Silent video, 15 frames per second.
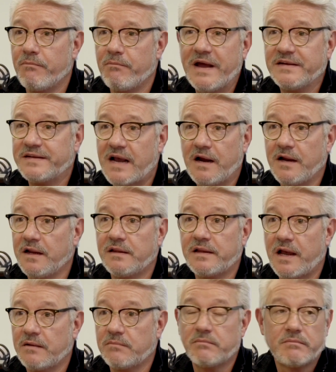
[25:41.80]
mentality
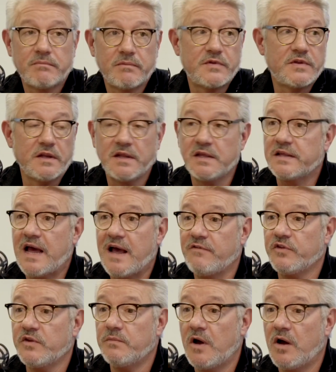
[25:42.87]
that cities
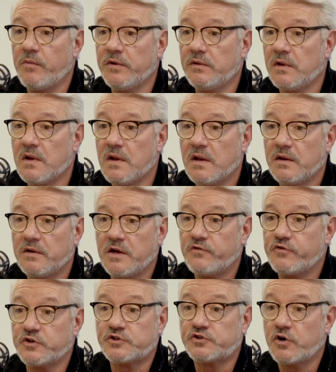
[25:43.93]
have at the moment. The
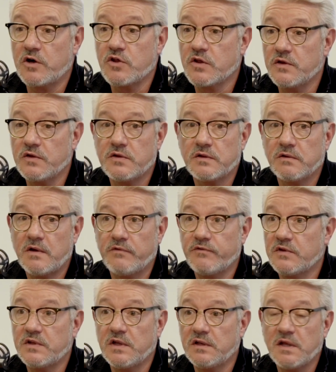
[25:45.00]
infrastructures
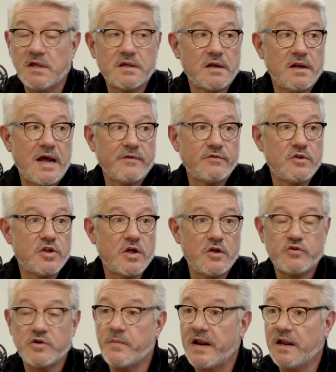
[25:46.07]
of the cities are going to have to
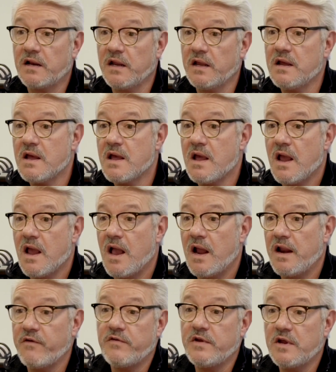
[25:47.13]
change dramatically,
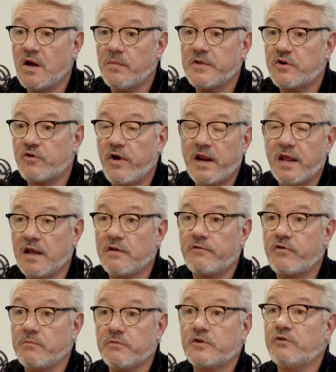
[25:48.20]
and if NEOM is creating
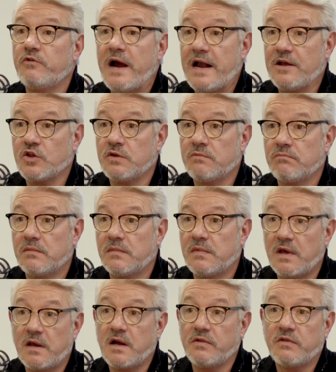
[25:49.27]
it from scratch,
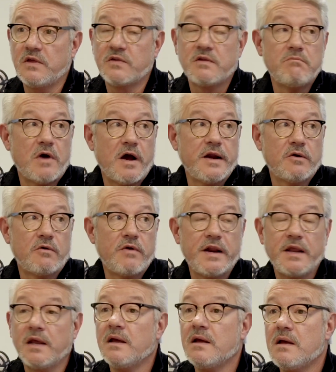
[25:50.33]
they got this in mind
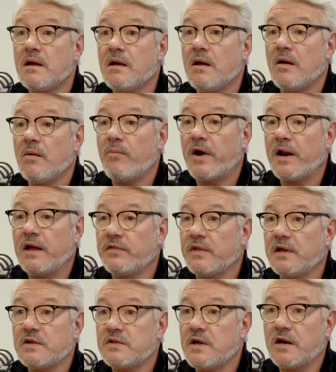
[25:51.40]
already. But I
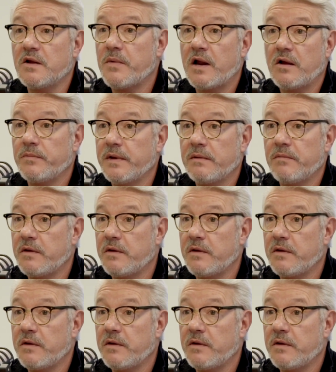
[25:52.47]
think it's not about